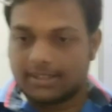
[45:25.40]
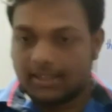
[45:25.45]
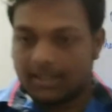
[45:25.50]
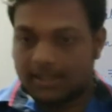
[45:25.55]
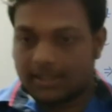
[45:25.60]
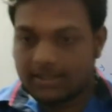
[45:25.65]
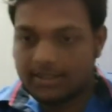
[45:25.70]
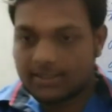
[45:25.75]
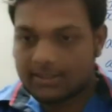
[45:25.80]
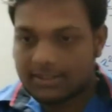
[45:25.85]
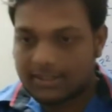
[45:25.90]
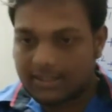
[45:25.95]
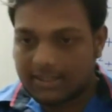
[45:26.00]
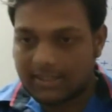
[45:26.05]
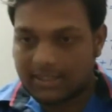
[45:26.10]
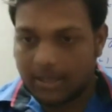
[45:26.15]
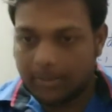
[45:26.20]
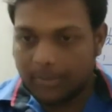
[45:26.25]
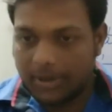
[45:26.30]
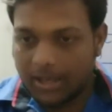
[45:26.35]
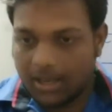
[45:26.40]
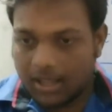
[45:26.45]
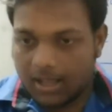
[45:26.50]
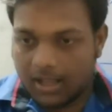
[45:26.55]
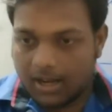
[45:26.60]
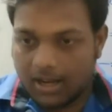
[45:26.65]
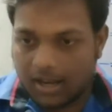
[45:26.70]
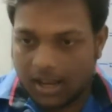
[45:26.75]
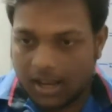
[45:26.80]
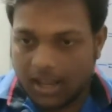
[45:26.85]
is
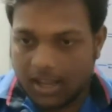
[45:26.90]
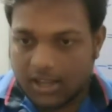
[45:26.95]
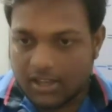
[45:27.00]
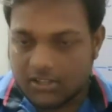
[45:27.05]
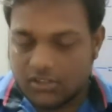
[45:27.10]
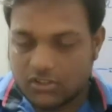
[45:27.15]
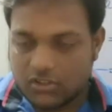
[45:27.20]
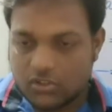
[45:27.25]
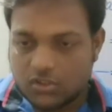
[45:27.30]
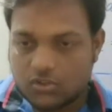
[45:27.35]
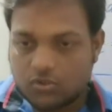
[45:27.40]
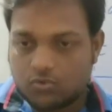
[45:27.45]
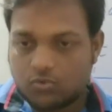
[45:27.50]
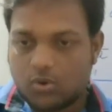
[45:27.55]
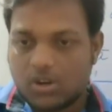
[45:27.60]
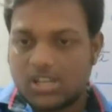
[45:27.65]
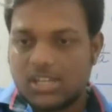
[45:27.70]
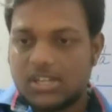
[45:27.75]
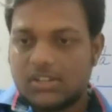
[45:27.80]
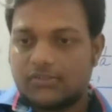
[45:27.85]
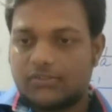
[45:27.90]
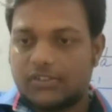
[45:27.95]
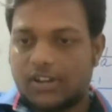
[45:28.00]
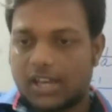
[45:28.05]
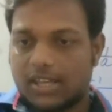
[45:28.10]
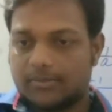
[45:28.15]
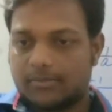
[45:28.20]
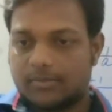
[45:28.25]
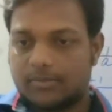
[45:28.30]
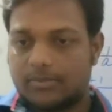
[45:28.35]
similar as
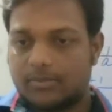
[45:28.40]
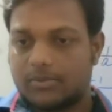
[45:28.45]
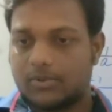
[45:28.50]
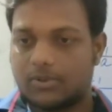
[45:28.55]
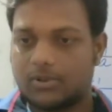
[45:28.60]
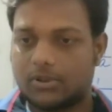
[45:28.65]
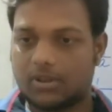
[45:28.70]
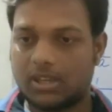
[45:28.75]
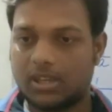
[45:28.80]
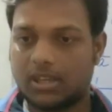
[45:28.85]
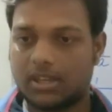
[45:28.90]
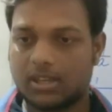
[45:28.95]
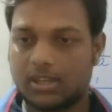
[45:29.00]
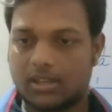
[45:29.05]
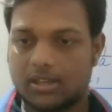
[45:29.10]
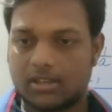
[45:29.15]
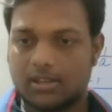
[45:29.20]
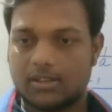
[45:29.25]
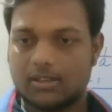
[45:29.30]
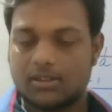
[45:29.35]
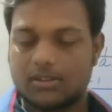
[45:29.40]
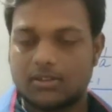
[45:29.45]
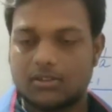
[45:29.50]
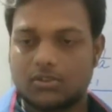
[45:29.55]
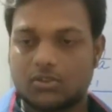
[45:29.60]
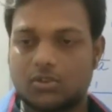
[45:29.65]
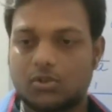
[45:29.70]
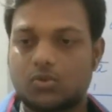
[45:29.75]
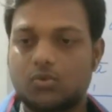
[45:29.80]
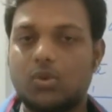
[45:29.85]
25. Okay,
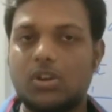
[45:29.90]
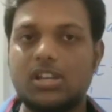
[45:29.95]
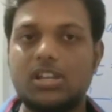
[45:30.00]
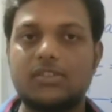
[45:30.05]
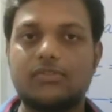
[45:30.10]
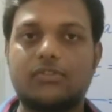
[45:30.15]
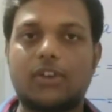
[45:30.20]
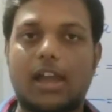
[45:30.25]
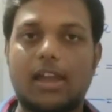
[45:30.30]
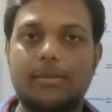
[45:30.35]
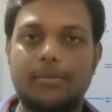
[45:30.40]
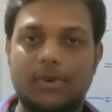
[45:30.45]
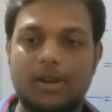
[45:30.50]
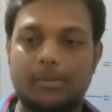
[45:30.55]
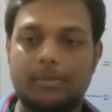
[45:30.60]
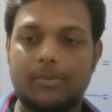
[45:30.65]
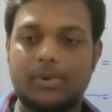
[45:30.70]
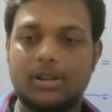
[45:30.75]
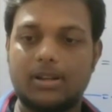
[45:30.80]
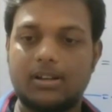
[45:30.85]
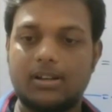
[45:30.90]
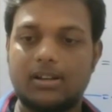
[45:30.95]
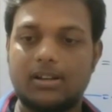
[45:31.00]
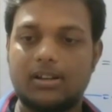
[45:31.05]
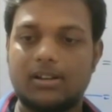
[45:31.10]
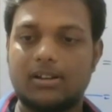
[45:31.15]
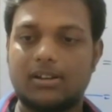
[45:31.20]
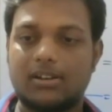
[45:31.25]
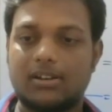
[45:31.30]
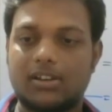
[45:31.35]
so 25 number
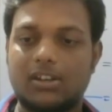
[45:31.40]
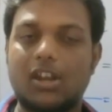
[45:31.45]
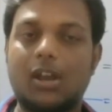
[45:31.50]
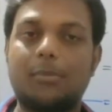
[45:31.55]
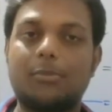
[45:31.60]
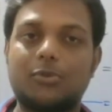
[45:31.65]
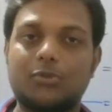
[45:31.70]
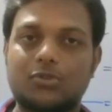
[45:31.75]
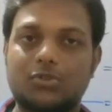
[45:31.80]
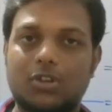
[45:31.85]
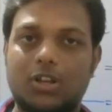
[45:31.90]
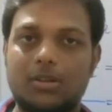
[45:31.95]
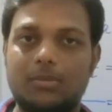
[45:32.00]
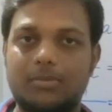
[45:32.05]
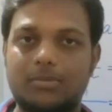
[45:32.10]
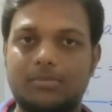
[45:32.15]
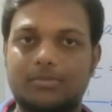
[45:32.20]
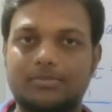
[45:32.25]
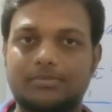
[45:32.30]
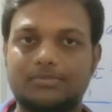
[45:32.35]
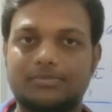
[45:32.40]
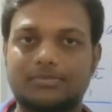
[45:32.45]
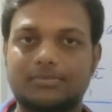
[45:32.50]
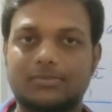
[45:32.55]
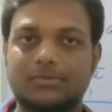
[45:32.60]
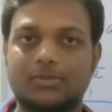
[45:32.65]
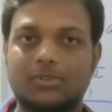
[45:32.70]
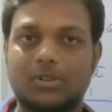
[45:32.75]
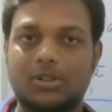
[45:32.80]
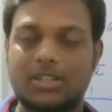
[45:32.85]
you have to solve.
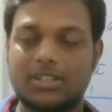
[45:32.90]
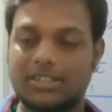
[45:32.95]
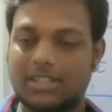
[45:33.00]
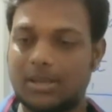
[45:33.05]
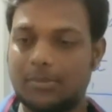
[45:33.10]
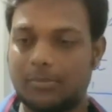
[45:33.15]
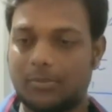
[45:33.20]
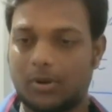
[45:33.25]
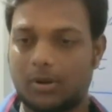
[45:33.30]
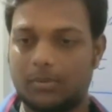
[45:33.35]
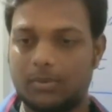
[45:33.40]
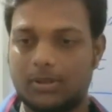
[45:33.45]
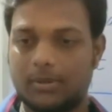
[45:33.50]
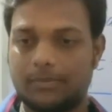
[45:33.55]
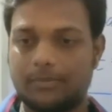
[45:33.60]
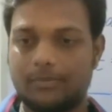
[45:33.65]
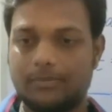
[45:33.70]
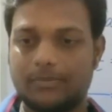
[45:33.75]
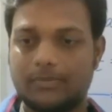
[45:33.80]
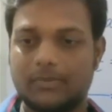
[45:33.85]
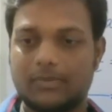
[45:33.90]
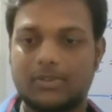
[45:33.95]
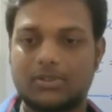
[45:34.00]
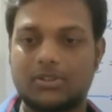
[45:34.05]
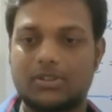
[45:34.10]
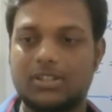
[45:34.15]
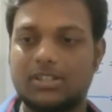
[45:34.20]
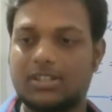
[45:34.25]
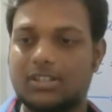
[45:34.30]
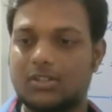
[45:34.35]
Okay, same problem. So
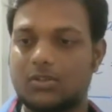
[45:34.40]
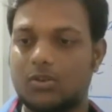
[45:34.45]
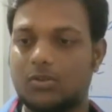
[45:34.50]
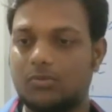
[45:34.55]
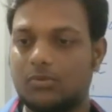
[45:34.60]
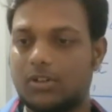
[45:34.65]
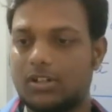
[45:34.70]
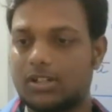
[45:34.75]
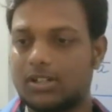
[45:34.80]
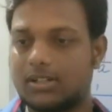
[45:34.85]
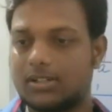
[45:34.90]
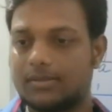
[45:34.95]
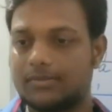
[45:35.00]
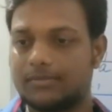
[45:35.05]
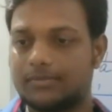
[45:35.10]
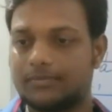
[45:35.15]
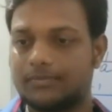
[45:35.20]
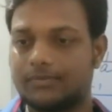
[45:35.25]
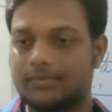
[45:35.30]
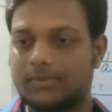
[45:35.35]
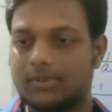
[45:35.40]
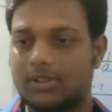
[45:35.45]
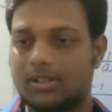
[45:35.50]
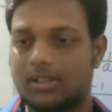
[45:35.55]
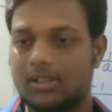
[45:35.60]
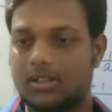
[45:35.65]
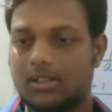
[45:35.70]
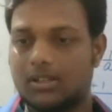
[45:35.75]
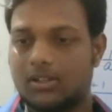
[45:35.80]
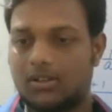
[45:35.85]
this is homework.
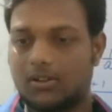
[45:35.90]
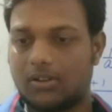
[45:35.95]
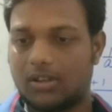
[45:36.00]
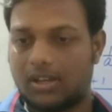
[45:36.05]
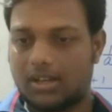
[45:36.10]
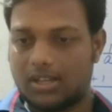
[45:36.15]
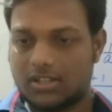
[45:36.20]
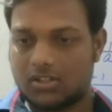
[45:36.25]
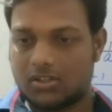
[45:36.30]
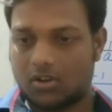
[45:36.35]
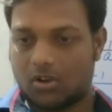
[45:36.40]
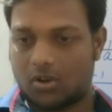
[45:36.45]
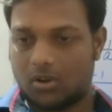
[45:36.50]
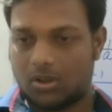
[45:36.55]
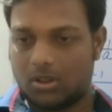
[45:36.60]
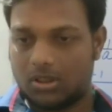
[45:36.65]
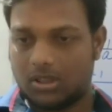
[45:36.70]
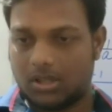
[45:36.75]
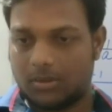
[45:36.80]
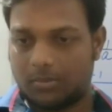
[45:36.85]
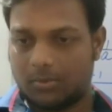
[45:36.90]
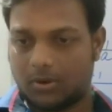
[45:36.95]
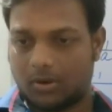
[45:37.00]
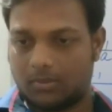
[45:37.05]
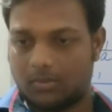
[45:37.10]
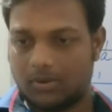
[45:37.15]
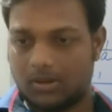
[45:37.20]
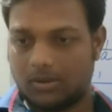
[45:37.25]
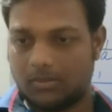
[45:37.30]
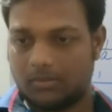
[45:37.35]
Okay, rest all the
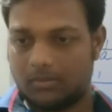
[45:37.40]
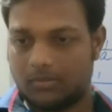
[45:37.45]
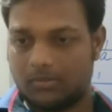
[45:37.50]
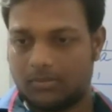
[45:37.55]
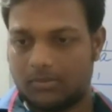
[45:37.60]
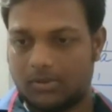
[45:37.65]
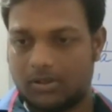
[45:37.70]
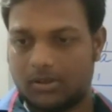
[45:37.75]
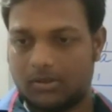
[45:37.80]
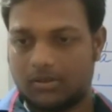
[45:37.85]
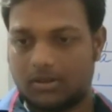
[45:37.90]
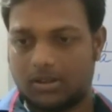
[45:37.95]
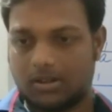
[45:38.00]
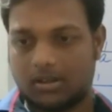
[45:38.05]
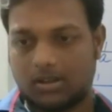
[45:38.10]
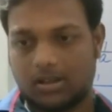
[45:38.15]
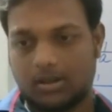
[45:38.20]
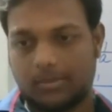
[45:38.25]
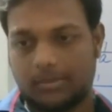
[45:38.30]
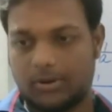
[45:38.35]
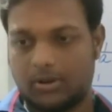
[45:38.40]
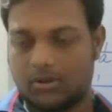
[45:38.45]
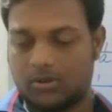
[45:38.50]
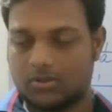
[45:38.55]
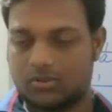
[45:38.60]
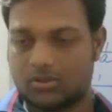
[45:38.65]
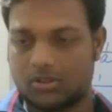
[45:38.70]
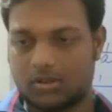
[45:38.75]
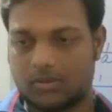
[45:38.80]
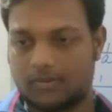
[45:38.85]
problem you are able to
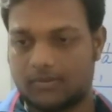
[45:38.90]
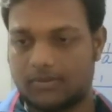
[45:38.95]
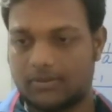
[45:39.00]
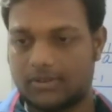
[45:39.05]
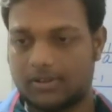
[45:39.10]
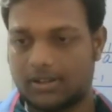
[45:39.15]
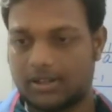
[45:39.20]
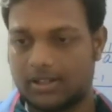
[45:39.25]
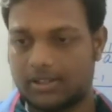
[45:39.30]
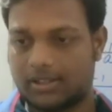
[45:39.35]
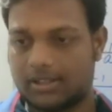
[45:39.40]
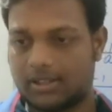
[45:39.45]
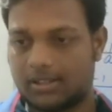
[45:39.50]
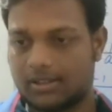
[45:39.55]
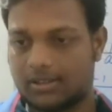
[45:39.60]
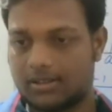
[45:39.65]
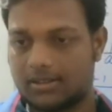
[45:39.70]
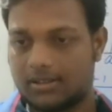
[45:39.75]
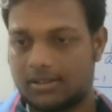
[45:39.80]
solve, I think,